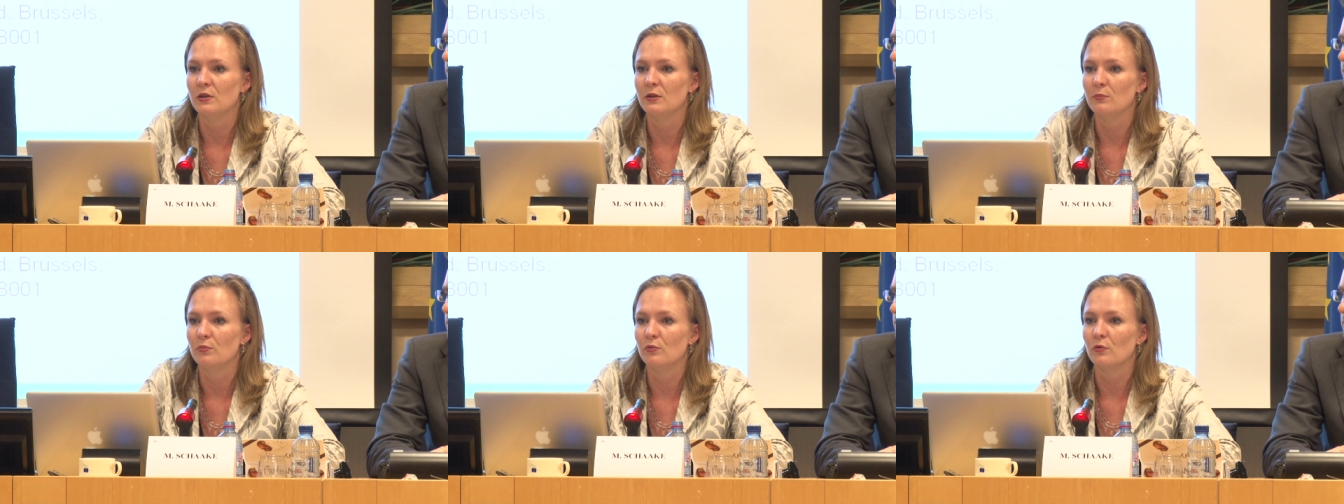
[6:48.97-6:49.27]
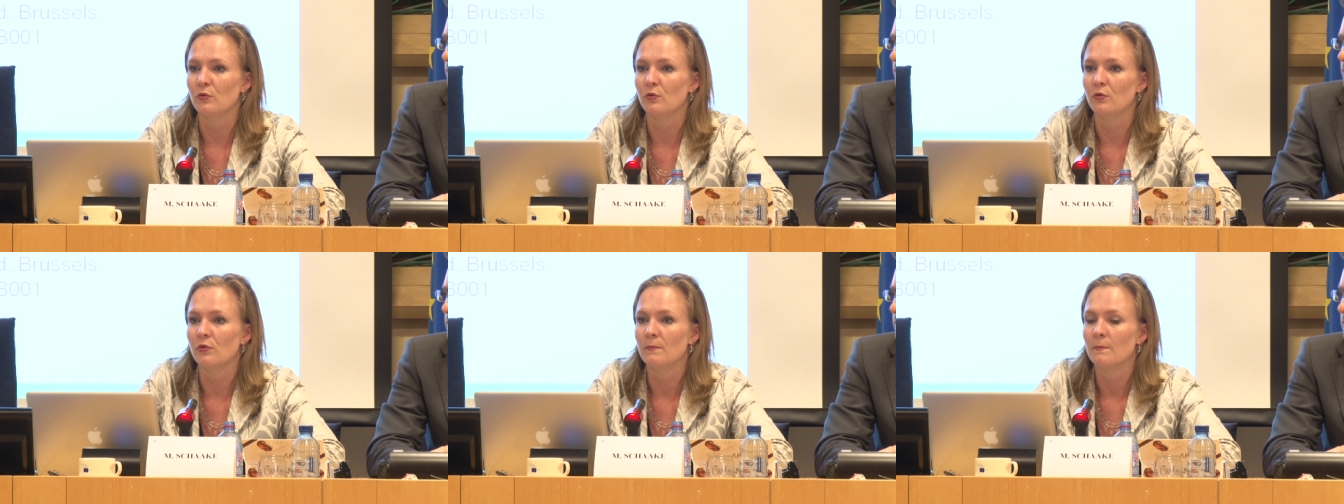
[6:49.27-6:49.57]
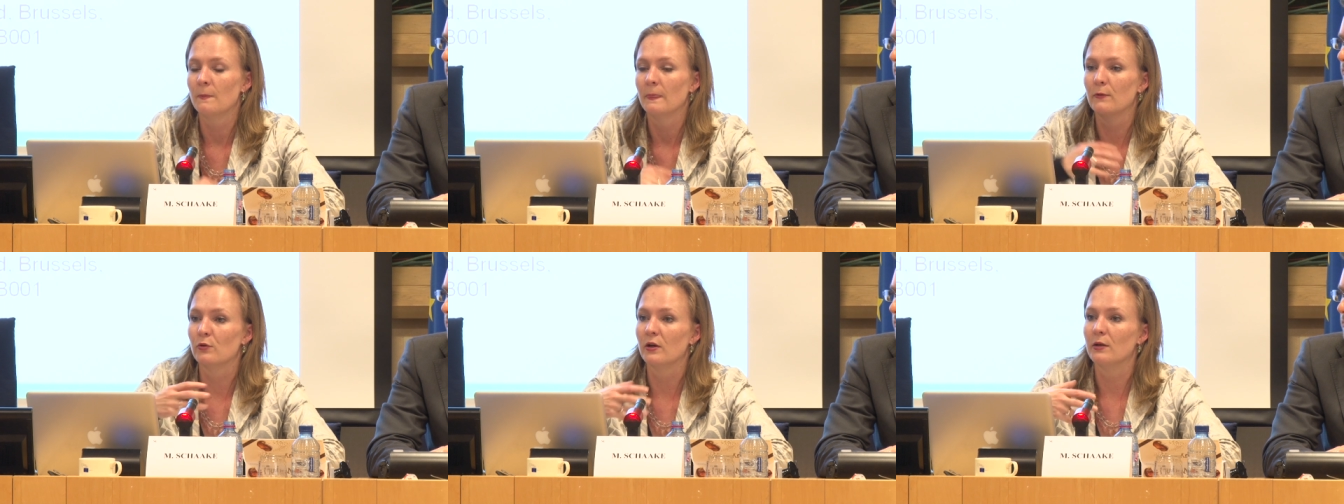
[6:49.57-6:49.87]
People
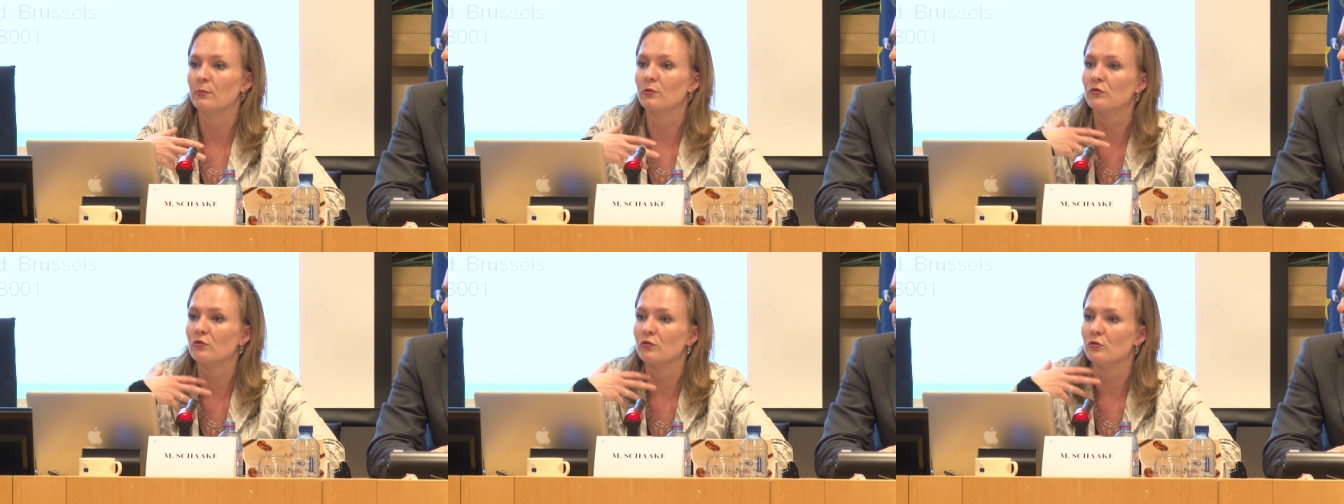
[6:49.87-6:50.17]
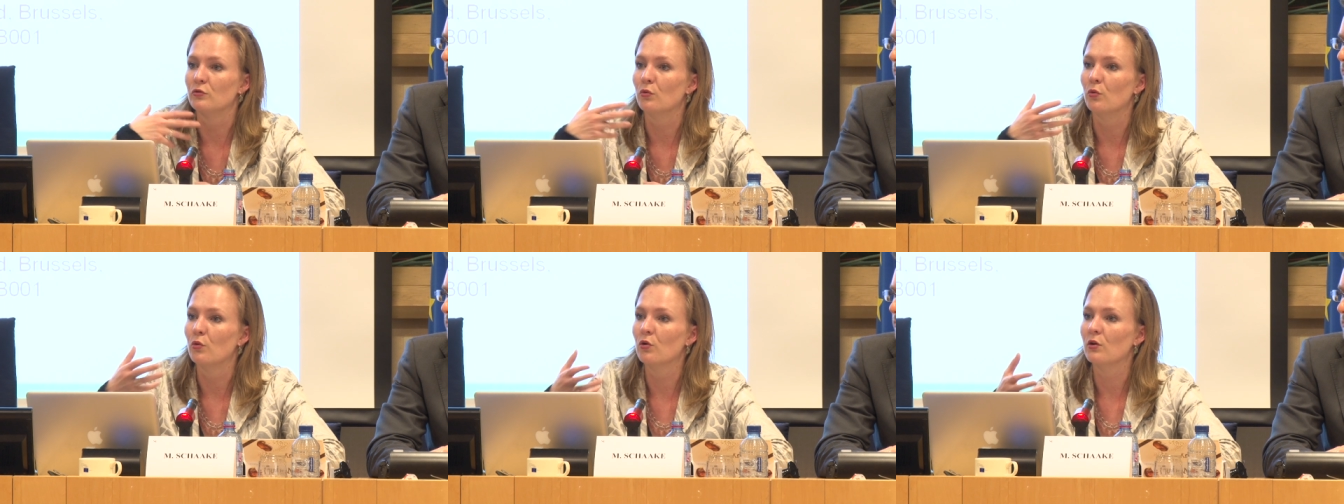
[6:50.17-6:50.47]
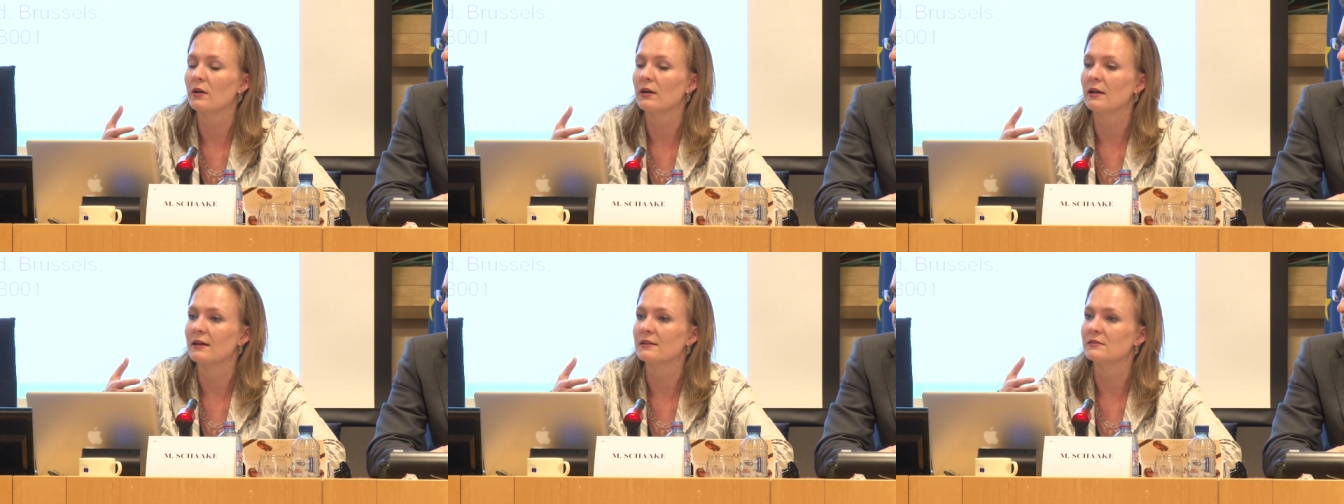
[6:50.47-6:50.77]
were able to
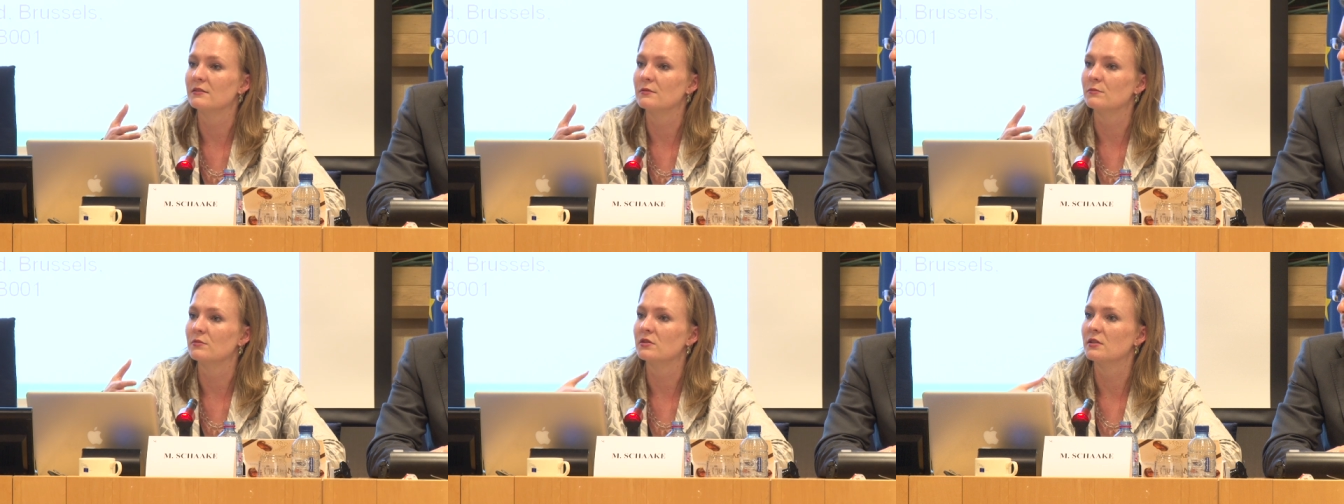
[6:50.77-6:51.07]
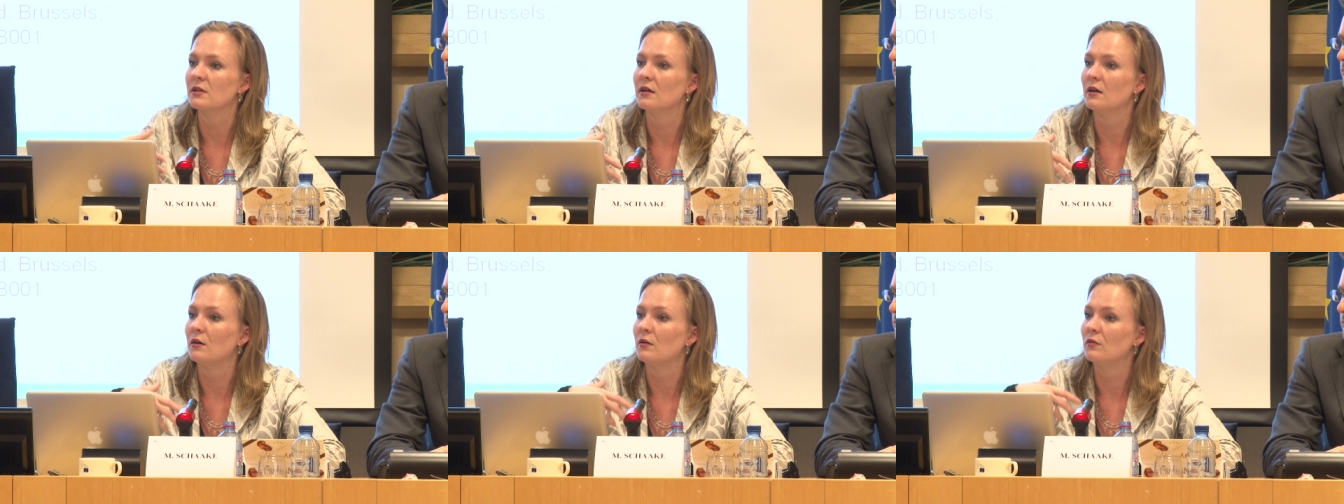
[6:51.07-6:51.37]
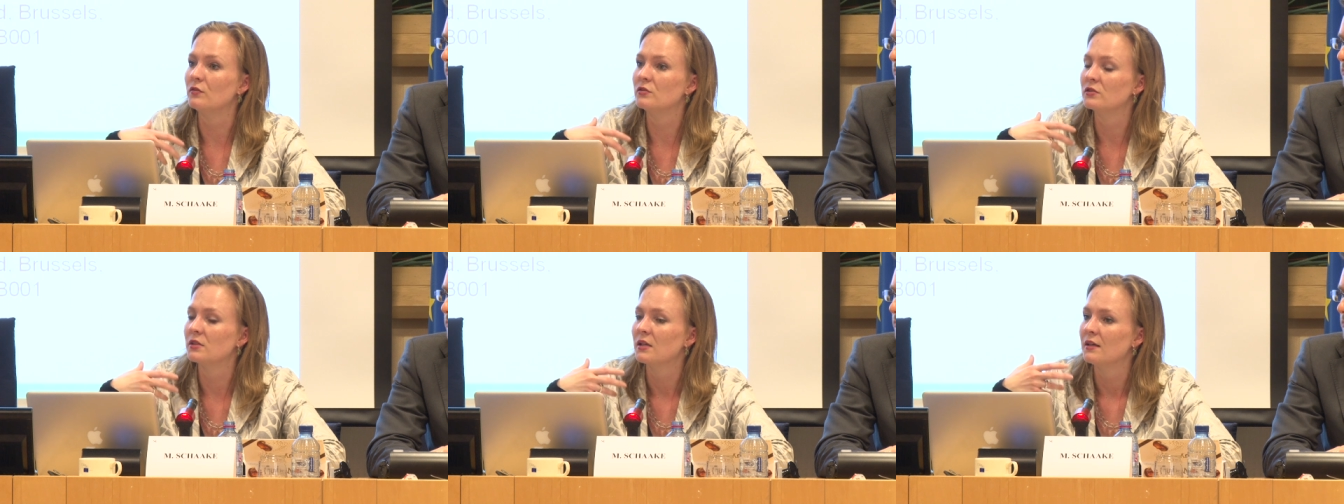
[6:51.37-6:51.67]
organize
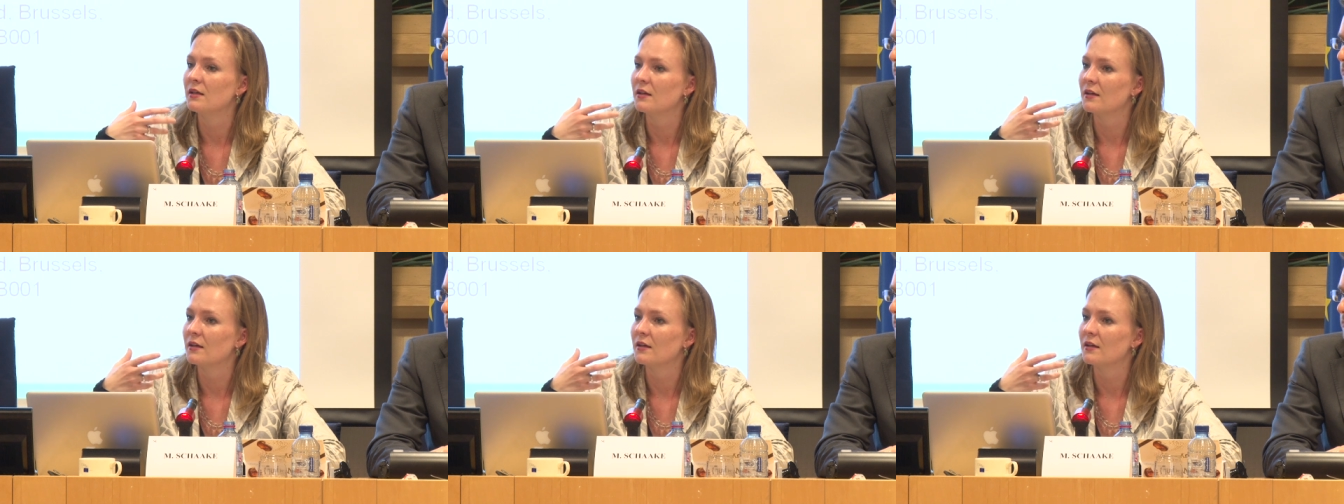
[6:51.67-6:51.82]
themselves,